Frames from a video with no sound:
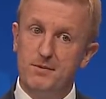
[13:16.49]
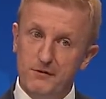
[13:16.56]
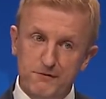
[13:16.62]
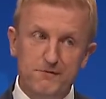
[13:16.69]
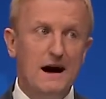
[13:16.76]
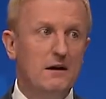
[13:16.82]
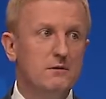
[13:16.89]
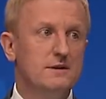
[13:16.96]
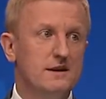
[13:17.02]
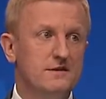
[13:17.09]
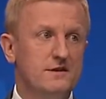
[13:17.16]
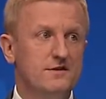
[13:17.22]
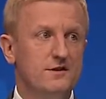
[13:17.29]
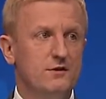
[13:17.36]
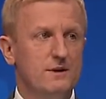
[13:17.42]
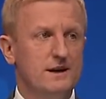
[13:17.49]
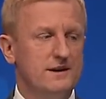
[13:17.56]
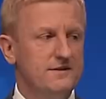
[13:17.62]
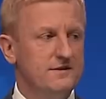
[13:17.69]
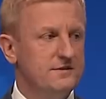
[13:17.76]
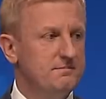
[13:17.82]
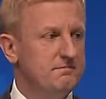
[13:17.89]
profoundly
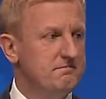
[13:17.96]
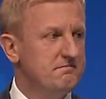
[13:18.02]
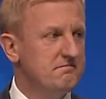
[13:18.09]
disagrees.